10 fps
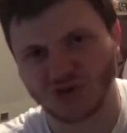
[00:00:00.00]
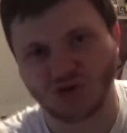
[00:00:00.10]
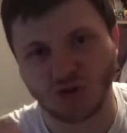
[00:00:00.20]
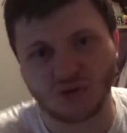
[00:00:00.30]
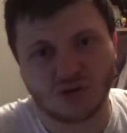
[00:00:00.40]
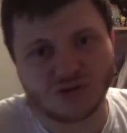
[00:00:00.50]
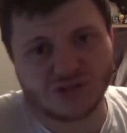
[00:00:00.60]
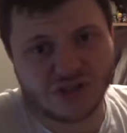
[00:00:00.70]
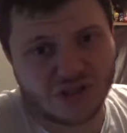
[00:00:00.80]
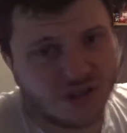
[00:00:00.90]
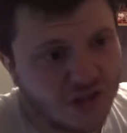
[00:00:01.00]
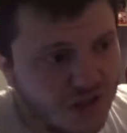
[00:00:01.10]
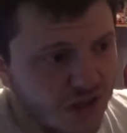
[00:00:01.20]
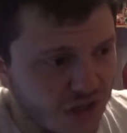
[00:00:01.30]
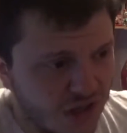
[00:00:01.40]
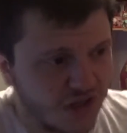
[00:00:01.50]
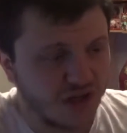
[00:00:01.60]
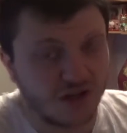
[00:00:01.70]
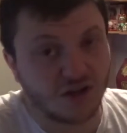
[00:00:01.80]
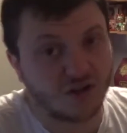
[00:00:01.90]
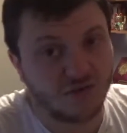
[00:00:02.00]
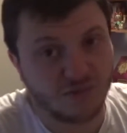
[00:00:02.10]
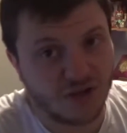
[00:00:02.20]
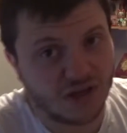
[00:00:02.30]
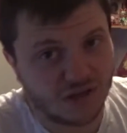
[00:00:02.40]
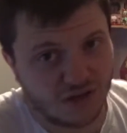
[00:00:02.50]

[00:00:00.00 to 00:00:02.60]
controls are not good for me.